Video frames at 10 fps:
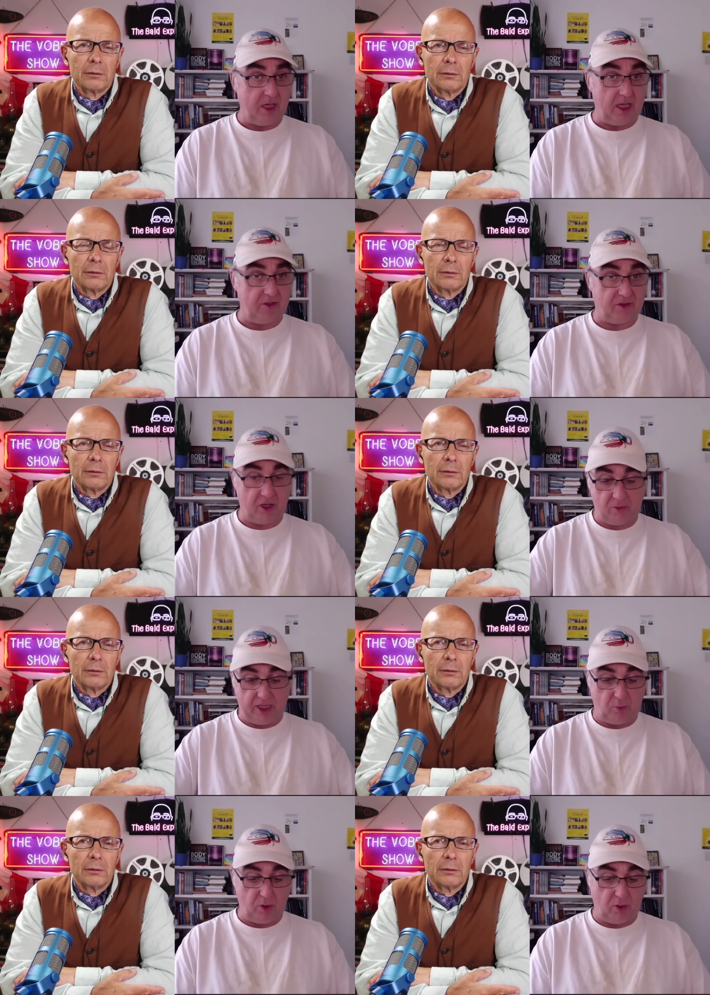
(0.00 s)
Speaker 1: and so
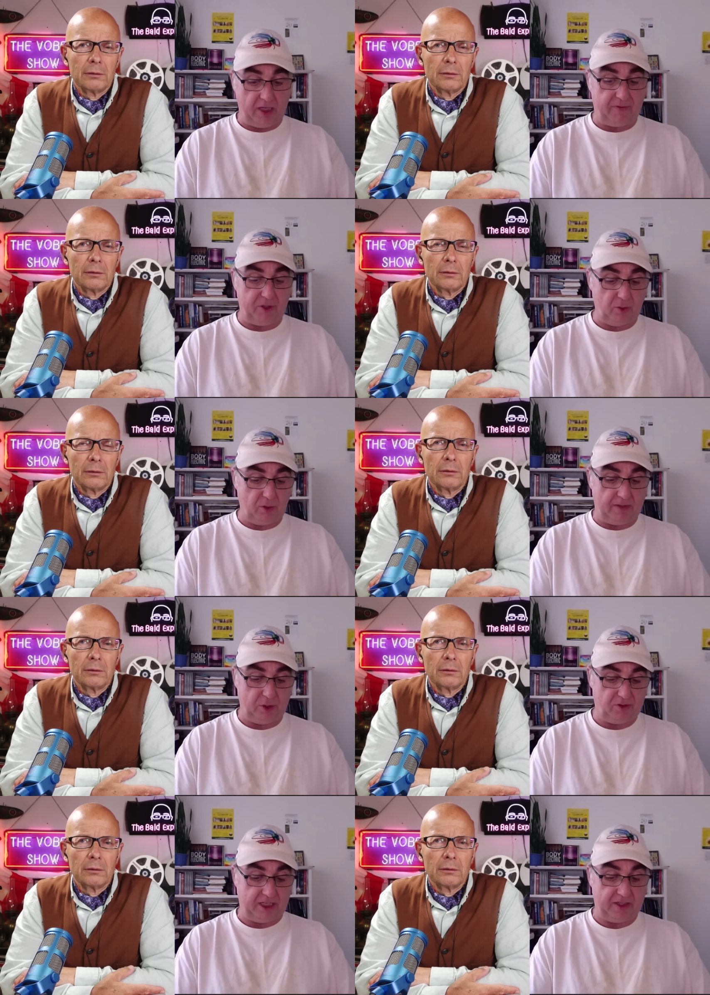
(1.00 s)
it will if you if
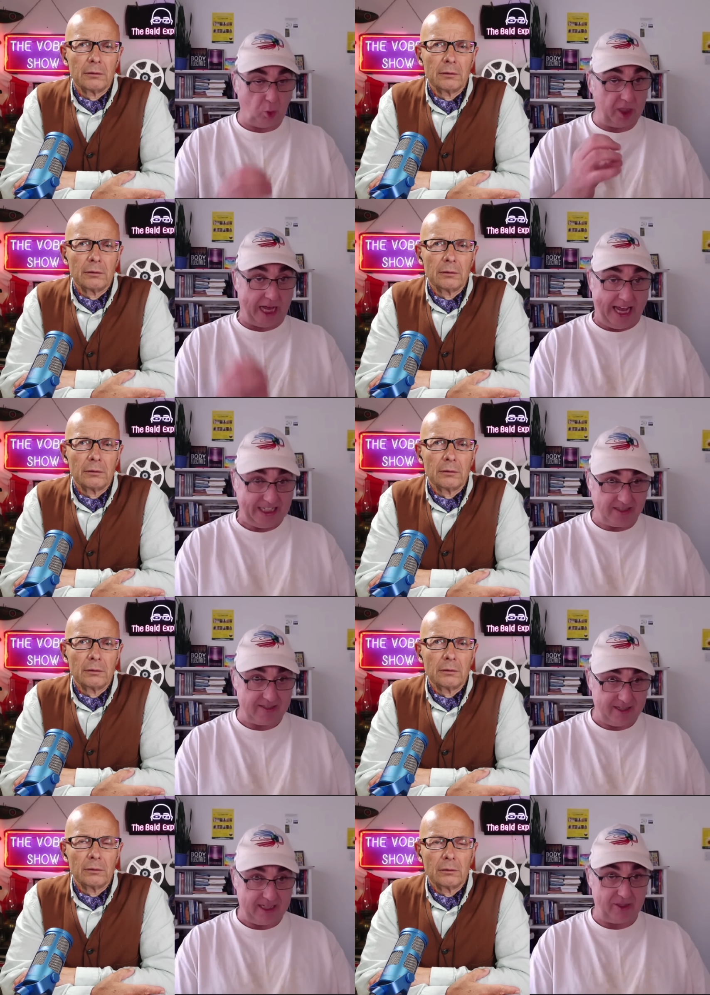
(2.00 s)
you say the word hate
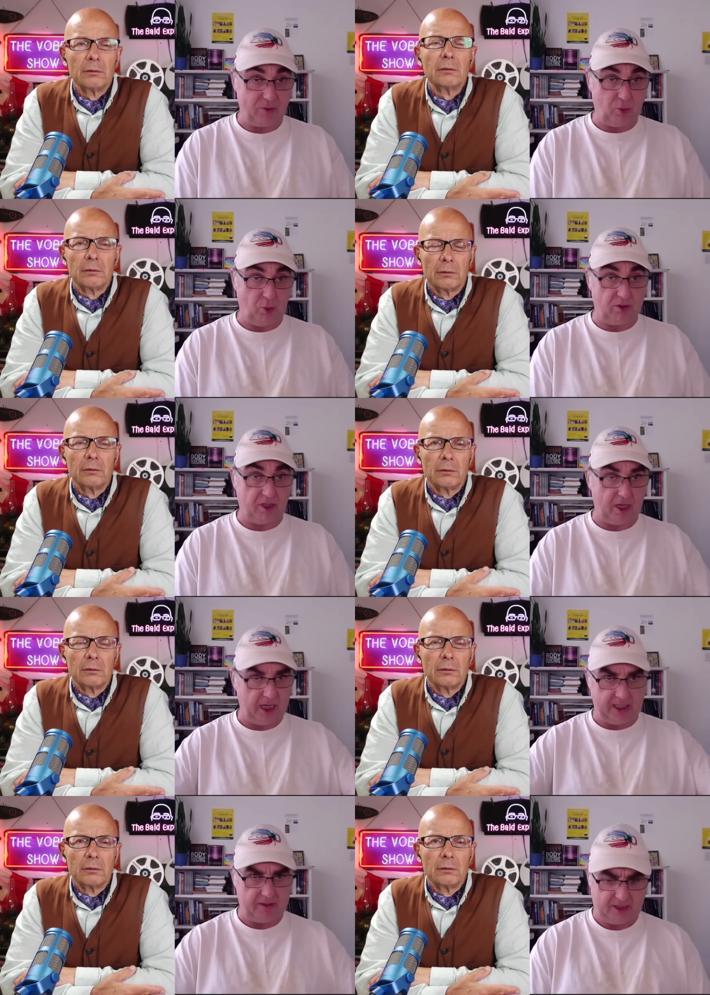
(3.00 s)
into water
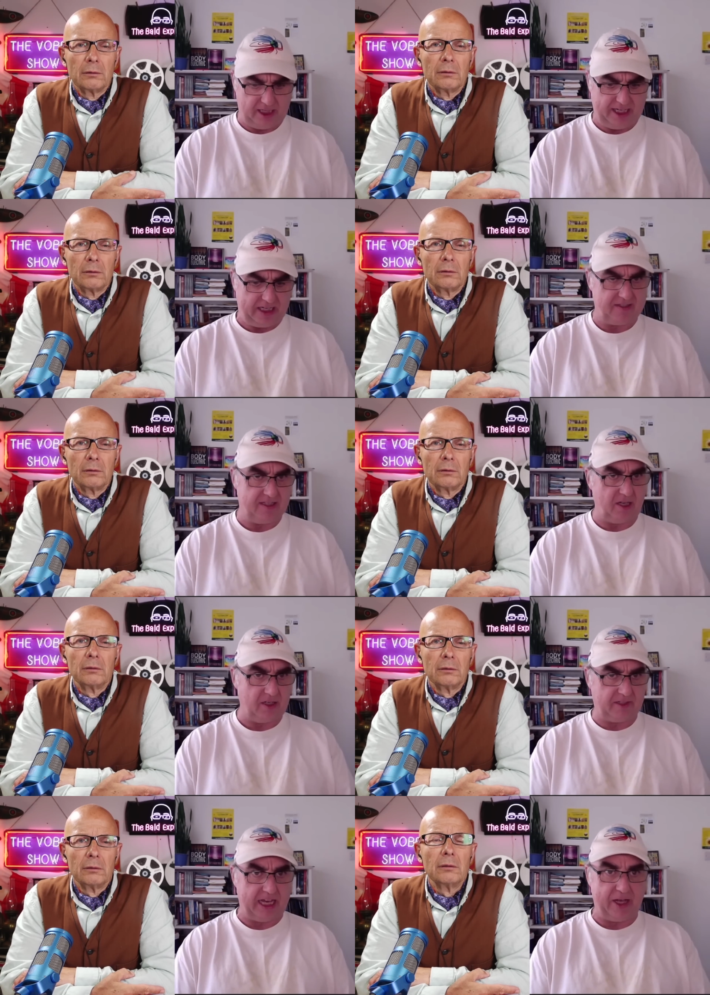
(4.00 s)
it it has this kind
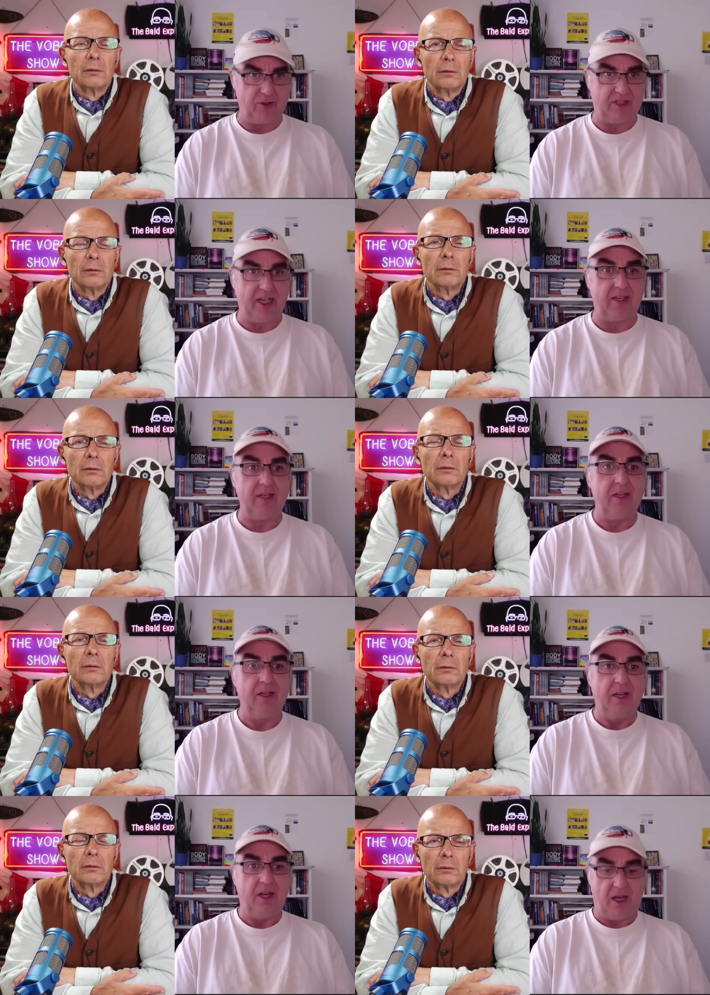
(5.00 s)
of chaotic
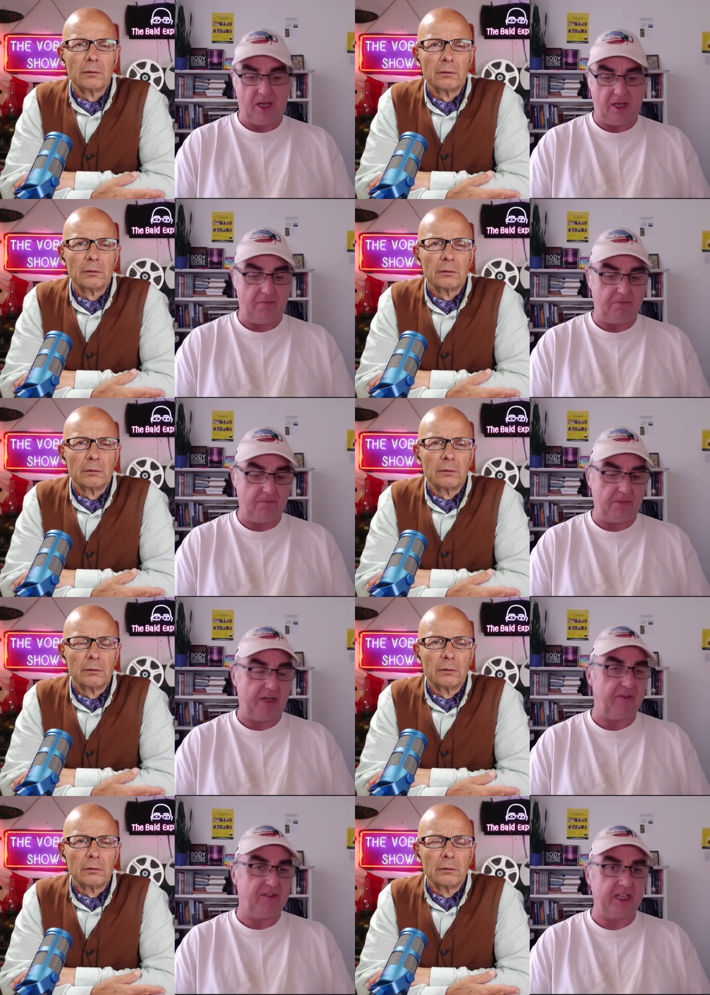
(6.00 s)
um,
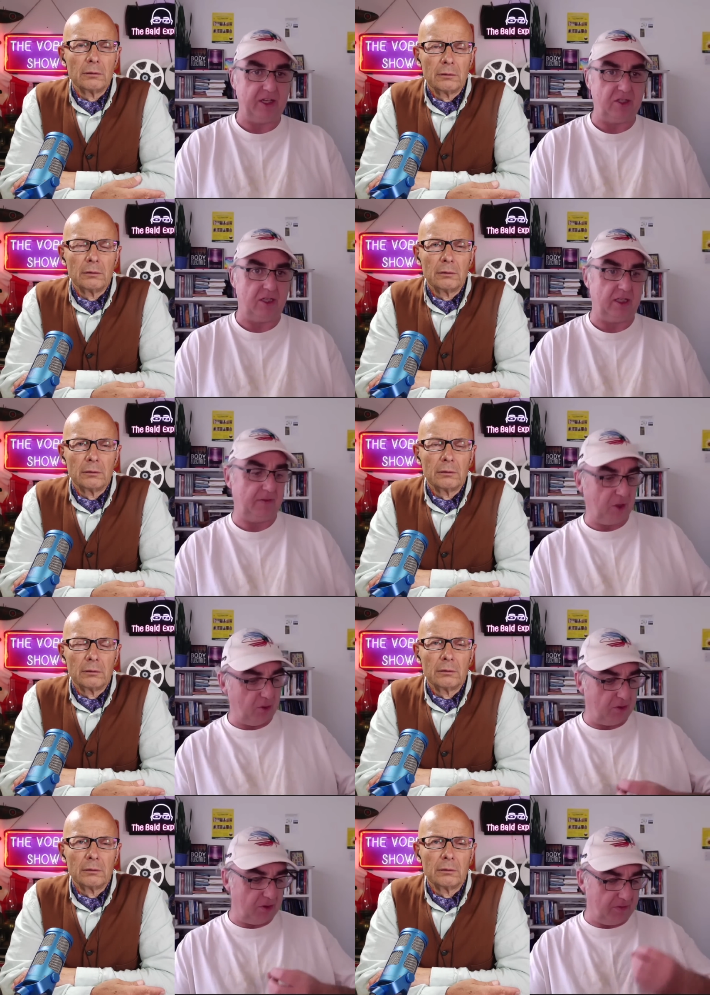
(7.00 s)
manifestation. And if
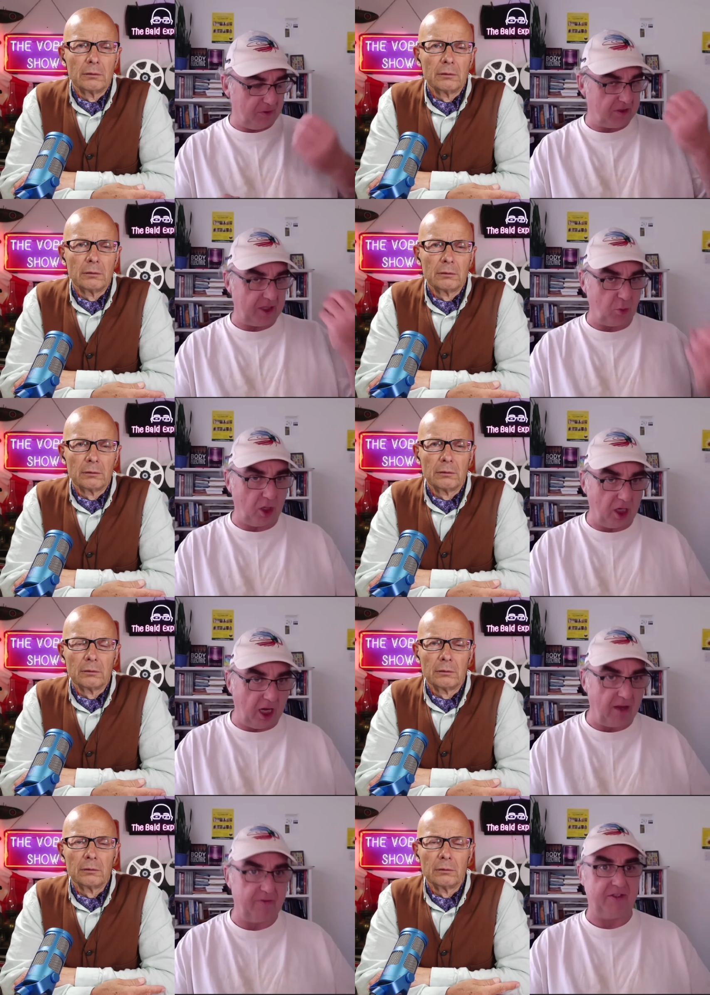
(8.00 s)
you if you say the word
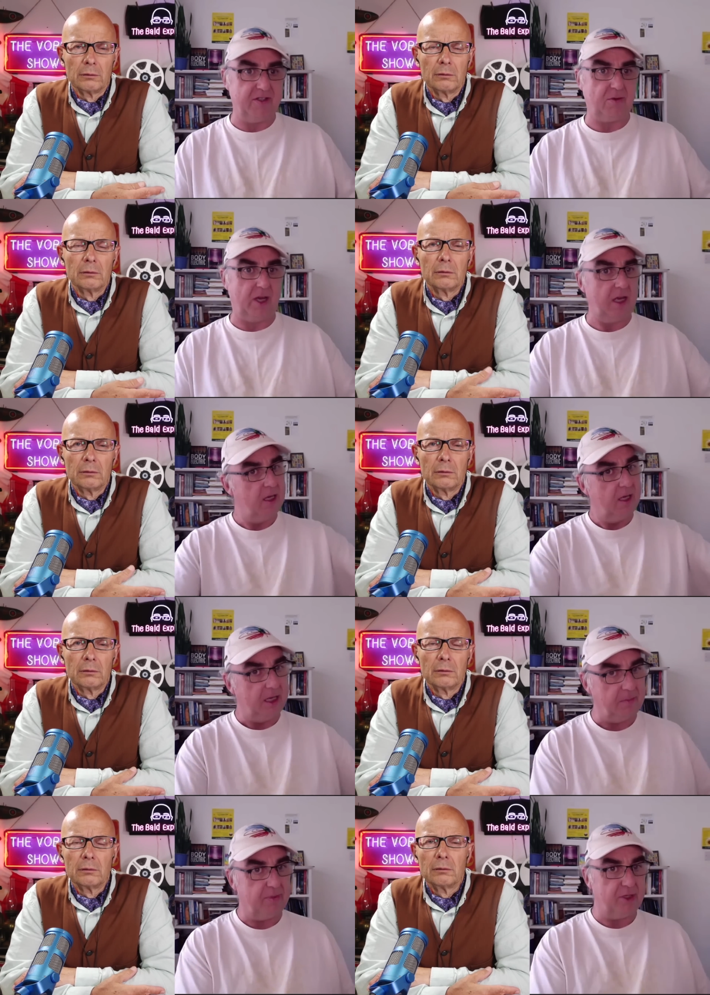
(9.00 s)
love into it,
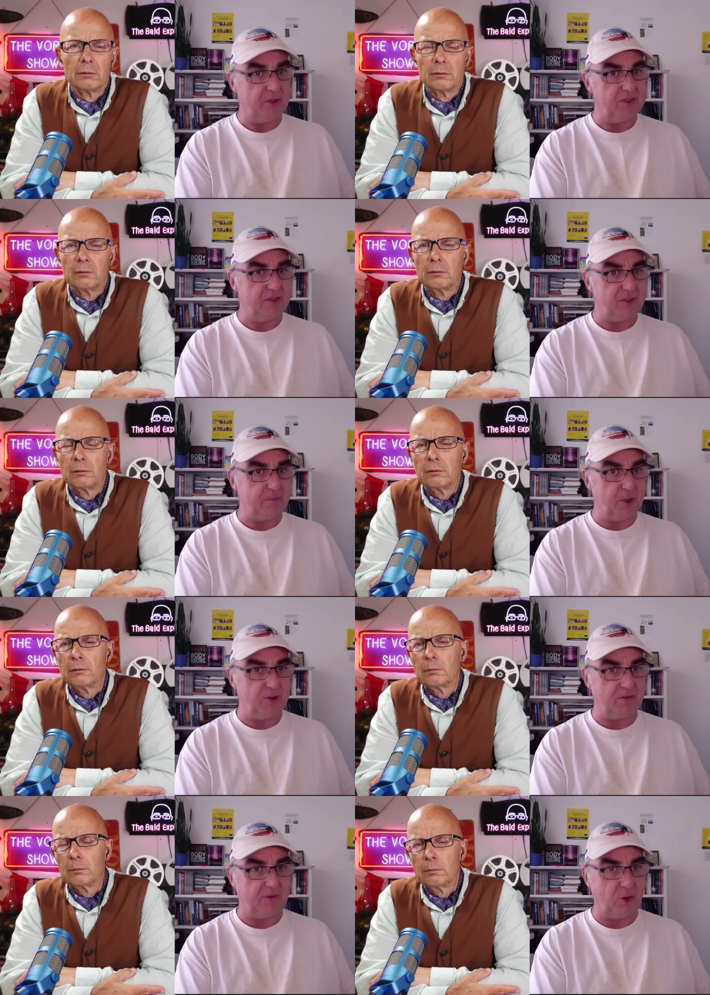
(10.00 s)
it produces this
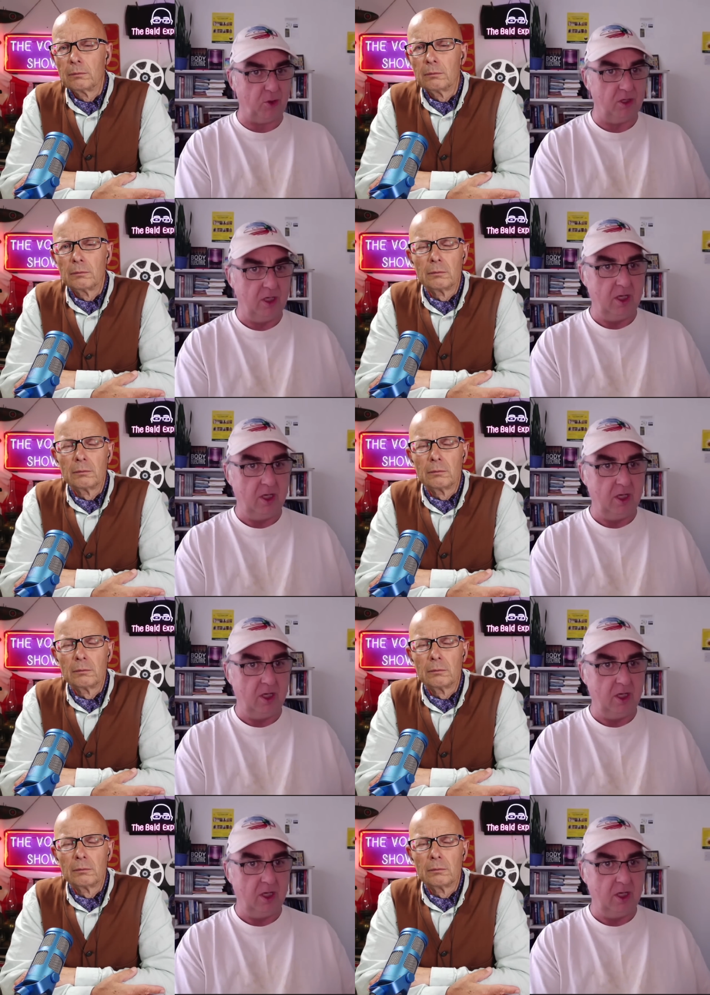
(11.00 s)
beautiful.